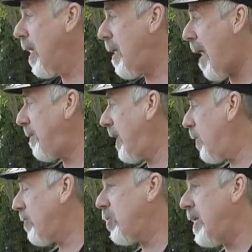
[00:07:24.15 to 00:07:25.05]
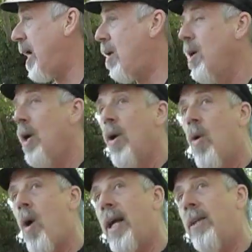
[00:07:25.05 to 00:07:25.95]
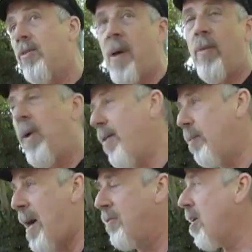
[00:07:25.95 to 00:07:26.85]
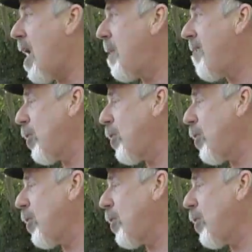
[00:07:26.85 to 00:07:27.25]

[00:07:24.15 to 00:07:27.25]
I'm happy to take questions right now, or I can spend whatever amount of time I have